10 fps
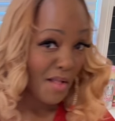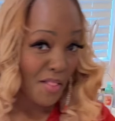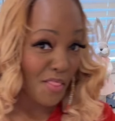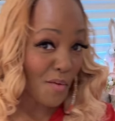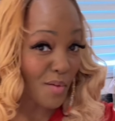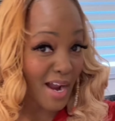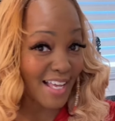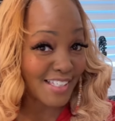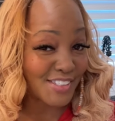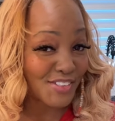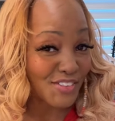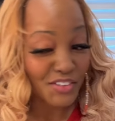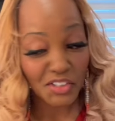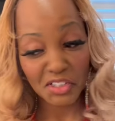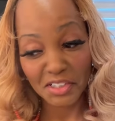The rest,
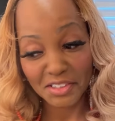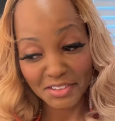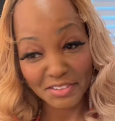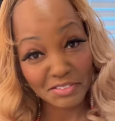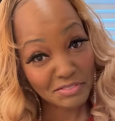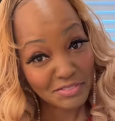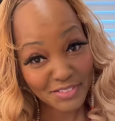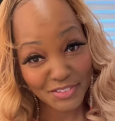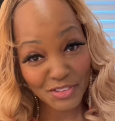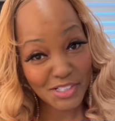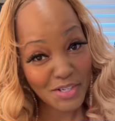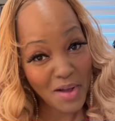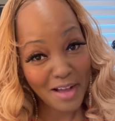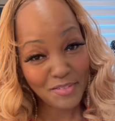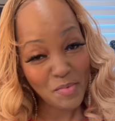you're just gonna
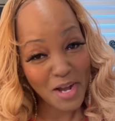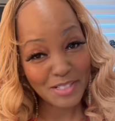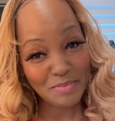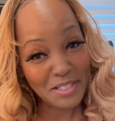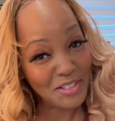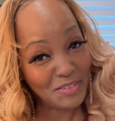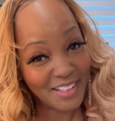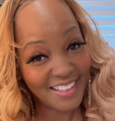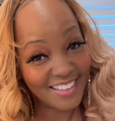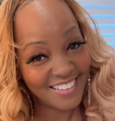have to watch me do it.